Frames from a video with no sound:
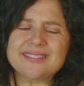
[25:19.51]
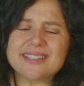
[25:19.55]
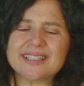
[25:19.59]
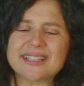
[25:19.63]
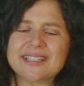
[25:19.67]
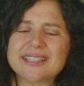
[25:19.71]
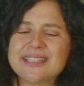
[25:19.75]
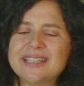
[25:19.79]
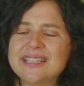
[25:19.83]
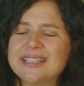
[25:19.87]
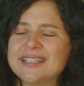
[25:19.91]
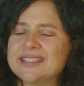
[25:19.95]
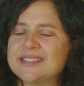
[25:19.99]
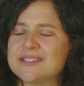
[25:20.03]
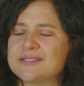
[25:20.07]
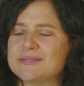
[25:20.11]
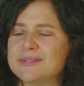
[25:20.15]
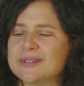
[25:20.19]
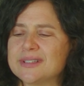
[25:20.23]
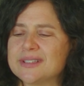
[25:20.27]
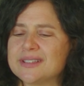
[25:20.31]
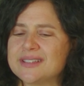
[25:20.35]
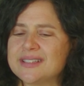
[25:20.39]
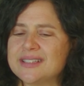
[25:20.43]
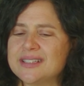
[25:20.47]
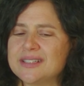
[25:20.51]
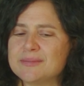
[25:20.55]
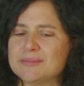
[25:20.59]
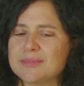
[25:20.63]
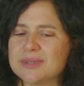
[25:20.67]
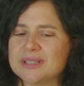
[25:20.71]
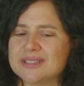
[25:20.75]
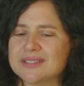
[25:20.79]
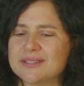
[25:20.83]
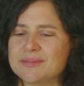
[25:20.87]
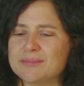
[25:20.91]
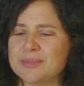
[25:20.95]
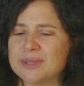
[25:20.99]
technique is one thing,
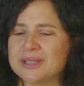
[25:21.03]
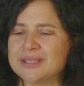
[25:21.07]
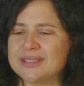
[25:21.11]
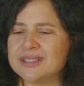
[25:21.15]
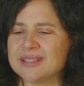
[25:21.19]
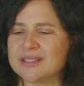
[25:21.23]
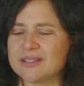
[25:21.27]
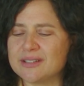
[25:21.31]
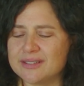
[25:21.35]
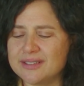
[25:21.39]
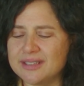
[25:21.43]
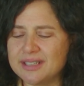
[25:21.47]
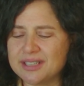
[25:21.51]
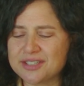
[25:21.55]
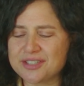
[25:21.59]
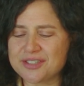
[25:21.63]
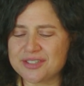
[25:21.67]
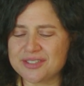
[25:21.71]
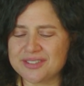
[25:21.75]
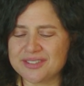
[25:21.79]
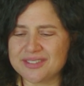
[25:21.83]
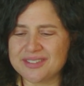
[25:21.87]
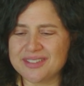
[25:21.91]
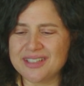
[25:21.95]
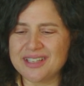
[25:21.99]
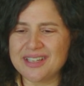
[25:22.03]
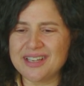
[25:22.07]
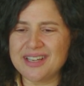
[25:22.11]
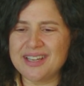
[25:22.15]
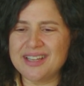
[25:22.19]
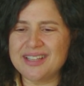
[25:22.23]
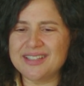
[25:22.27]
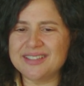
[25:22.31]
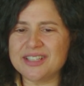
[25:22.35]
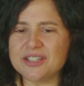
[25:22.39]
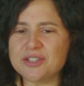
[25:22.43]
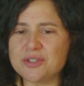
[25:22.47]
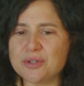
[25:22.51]
but the connection
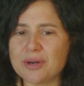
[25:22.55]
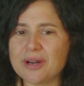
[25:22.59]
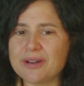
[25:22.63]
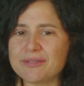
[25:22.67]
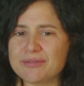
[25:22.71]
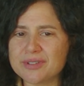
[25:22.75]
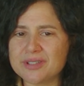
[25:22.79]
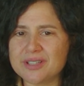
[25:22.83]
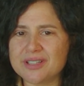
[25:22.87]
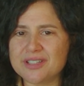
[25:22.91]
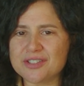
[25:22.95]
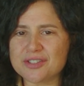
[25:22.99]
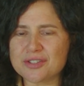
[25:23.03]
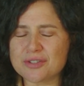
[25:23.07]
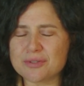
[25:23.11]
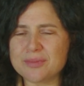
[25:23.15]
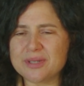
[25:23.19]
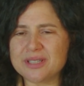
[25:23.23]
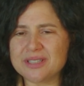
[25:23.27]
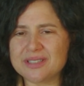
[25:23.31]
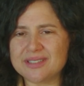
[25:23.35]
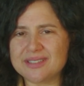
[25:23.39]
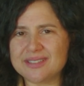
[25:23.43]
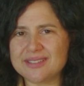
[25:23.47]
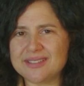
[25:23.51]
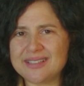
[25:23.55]
that you have with the instrument,